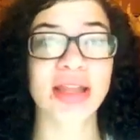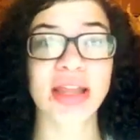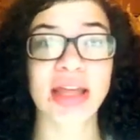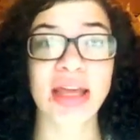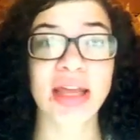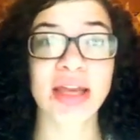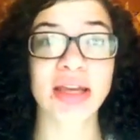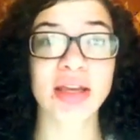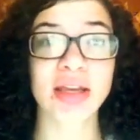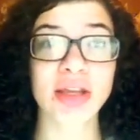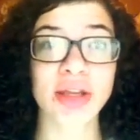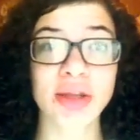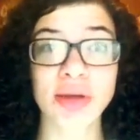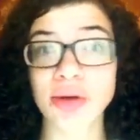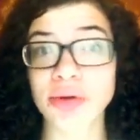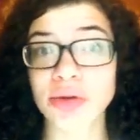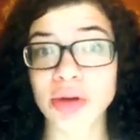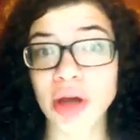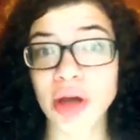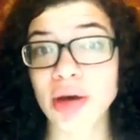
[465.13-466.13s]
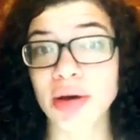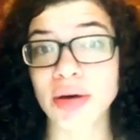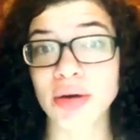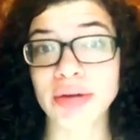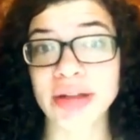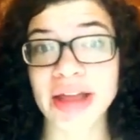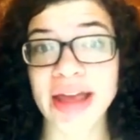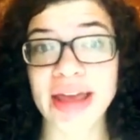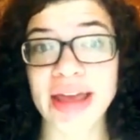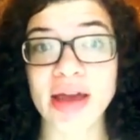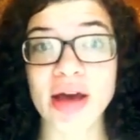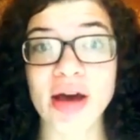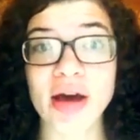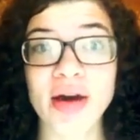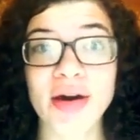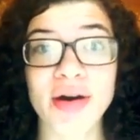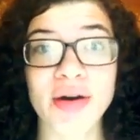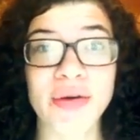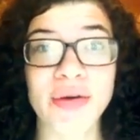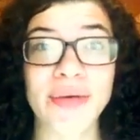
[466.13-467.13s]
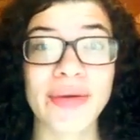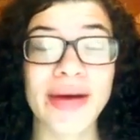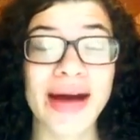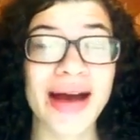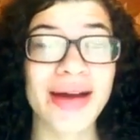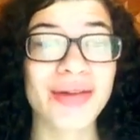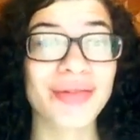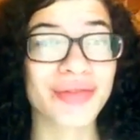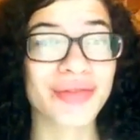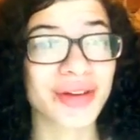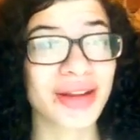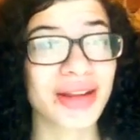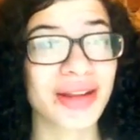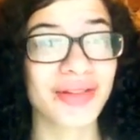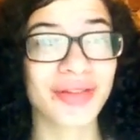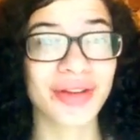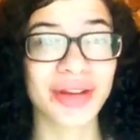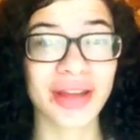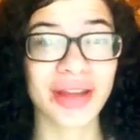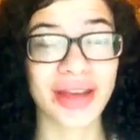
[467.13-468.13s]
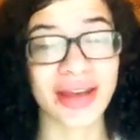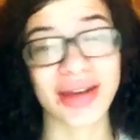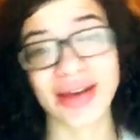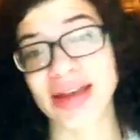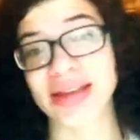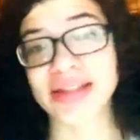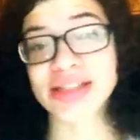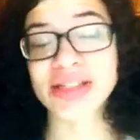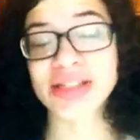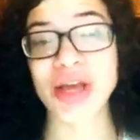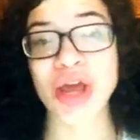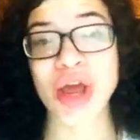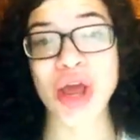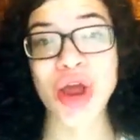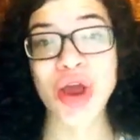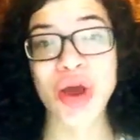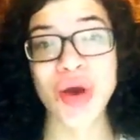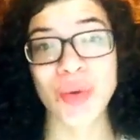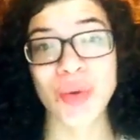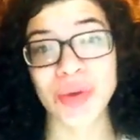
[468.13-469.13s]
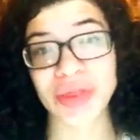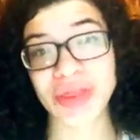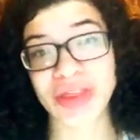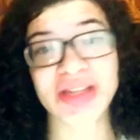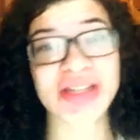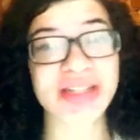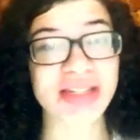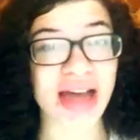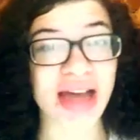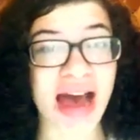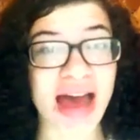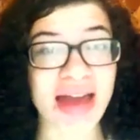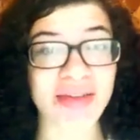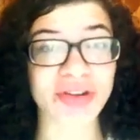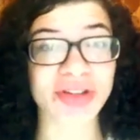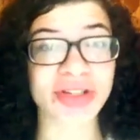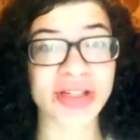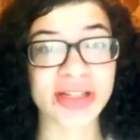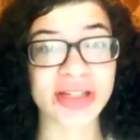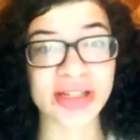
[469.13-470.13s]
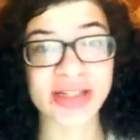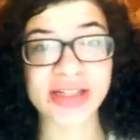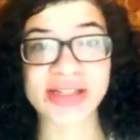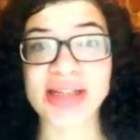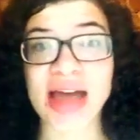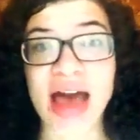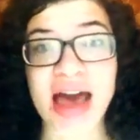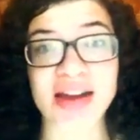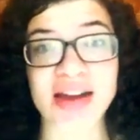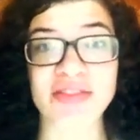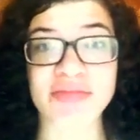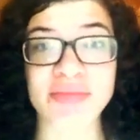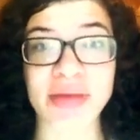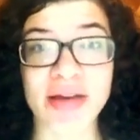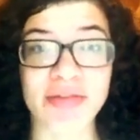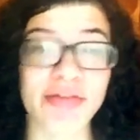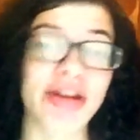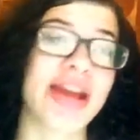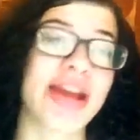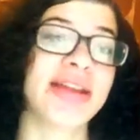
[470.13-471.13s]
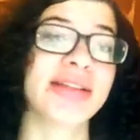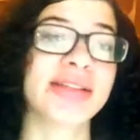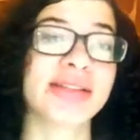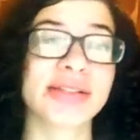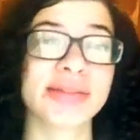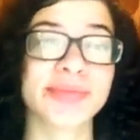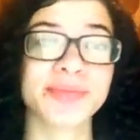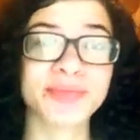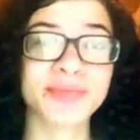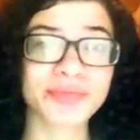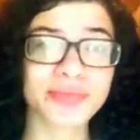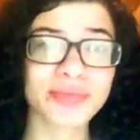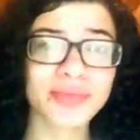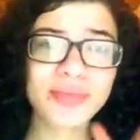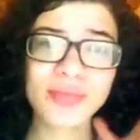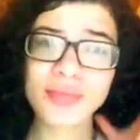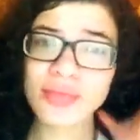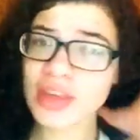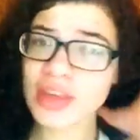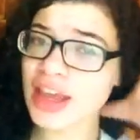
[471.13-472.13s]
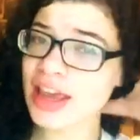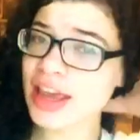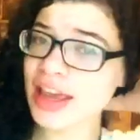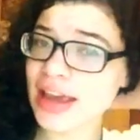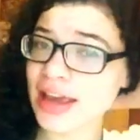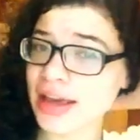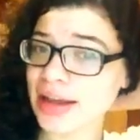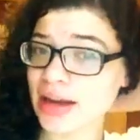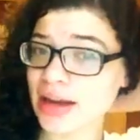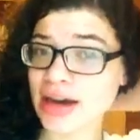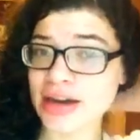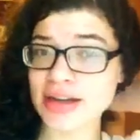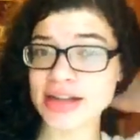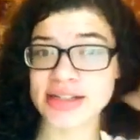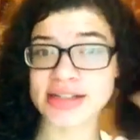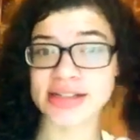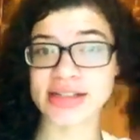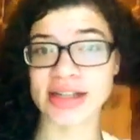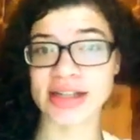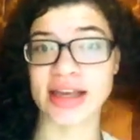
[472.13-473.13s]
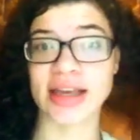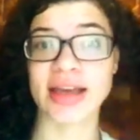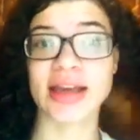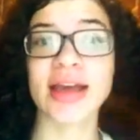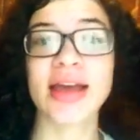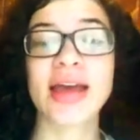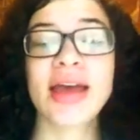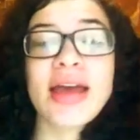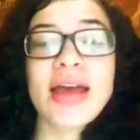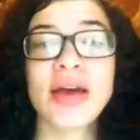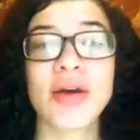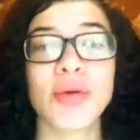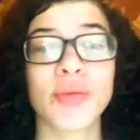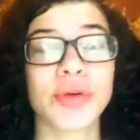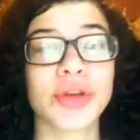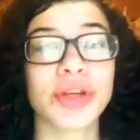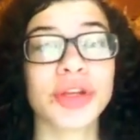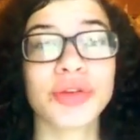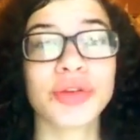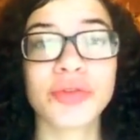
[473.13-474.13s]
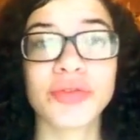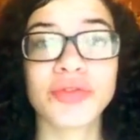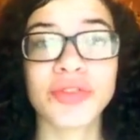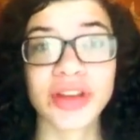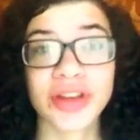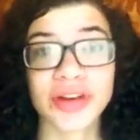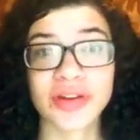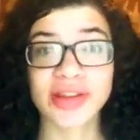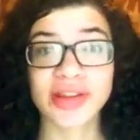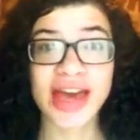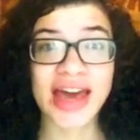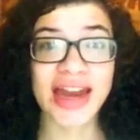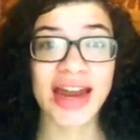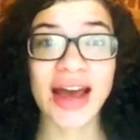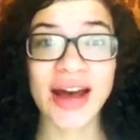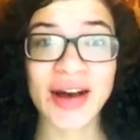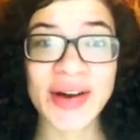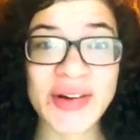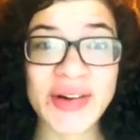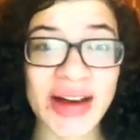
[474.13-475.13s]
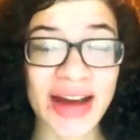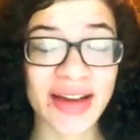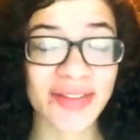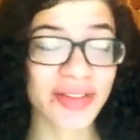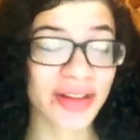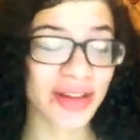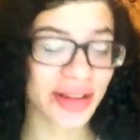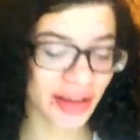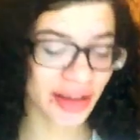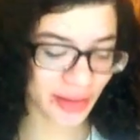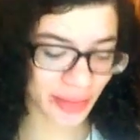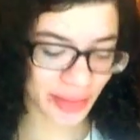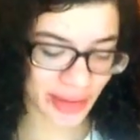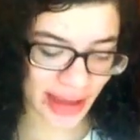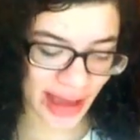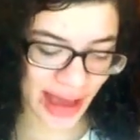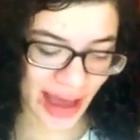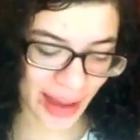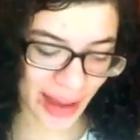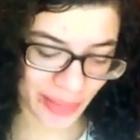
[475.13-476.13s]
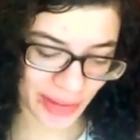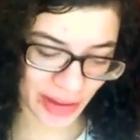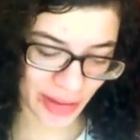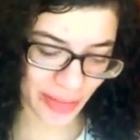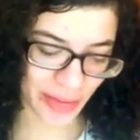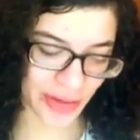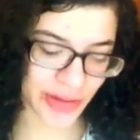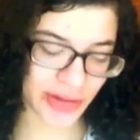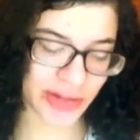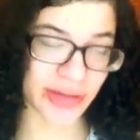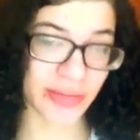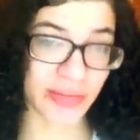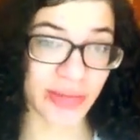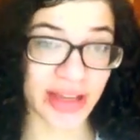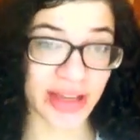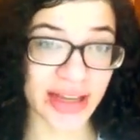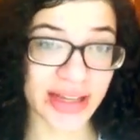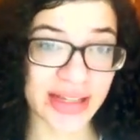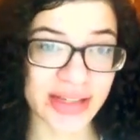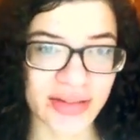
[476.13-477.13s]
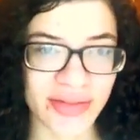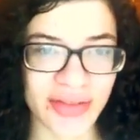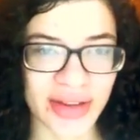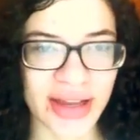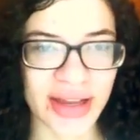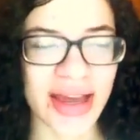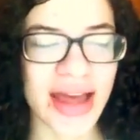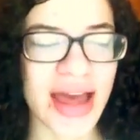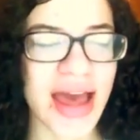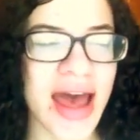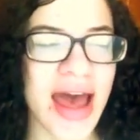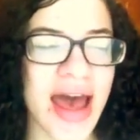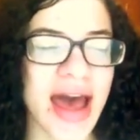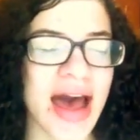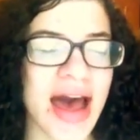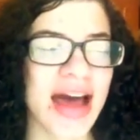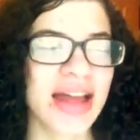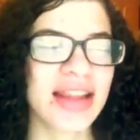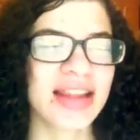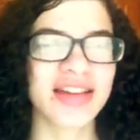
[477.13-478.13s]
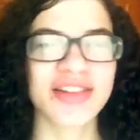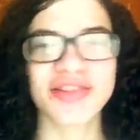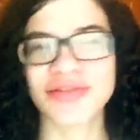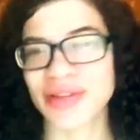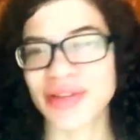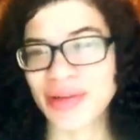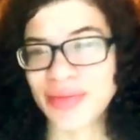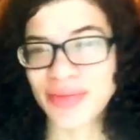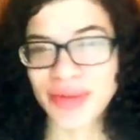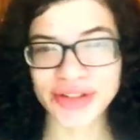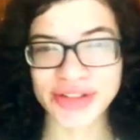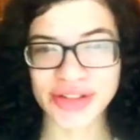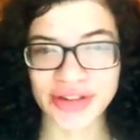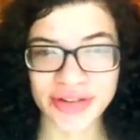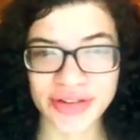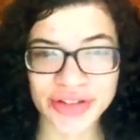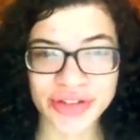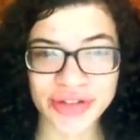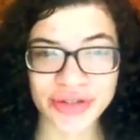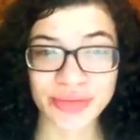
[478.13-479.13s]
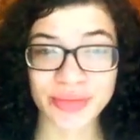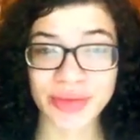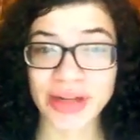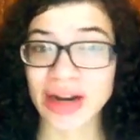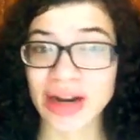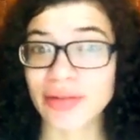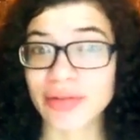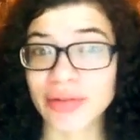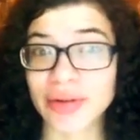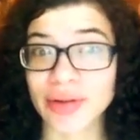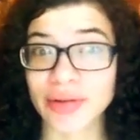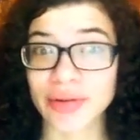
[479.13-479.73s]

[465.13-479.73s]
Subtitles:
then you'll know, like, oh, I really, really connect with this side versus this side of my race. And honestly, when you figure that out, I feel like you'll be a happier person because of it. I love being multiracial, but I really,